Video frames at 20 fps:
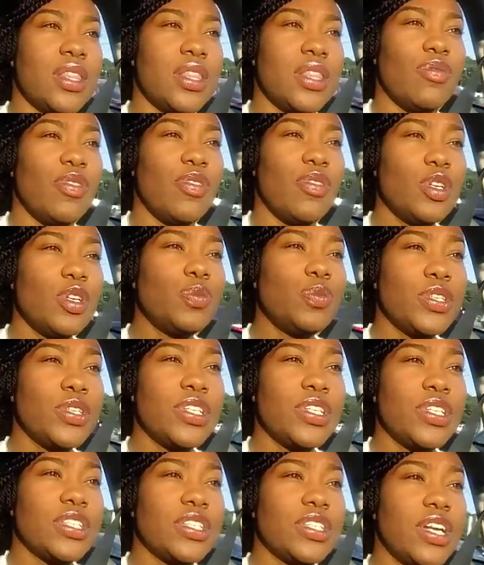The first
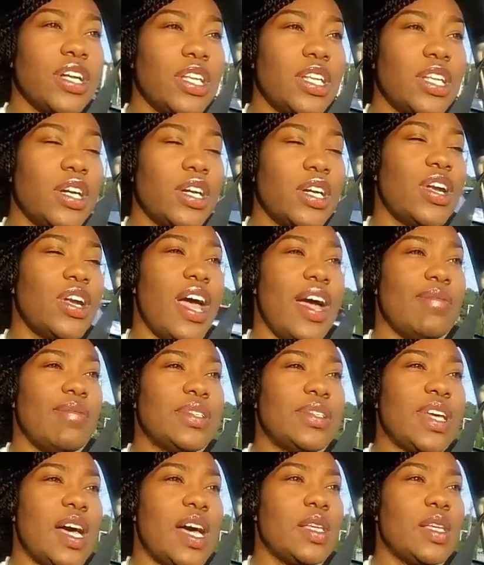person that's going to click on an
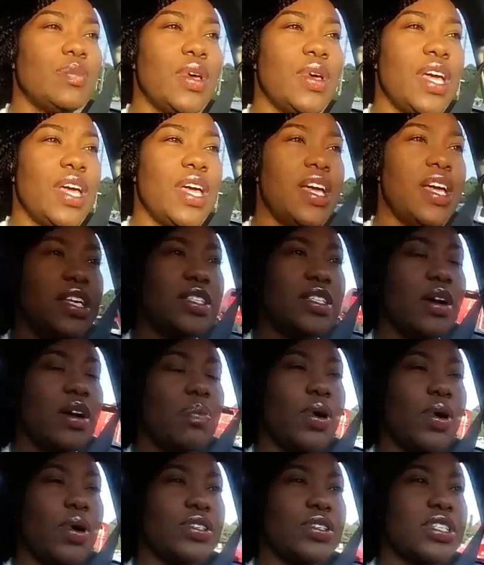advertisement is a
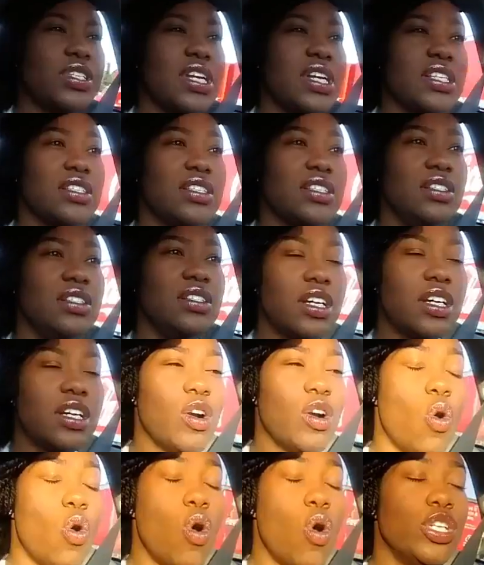person that's
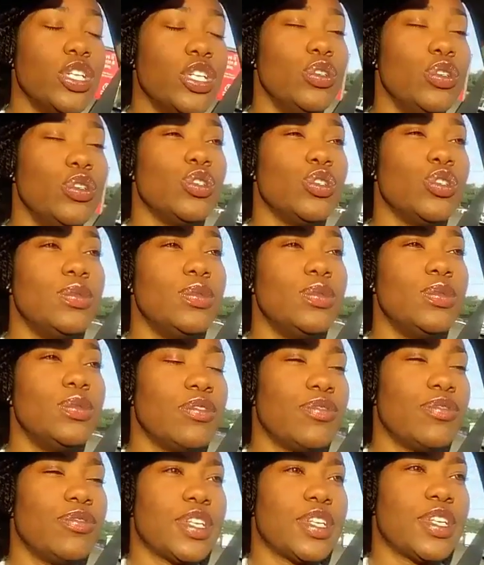on YouTube looking
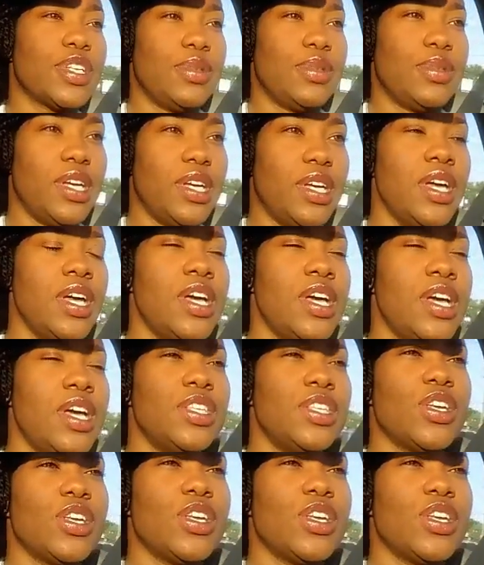for something.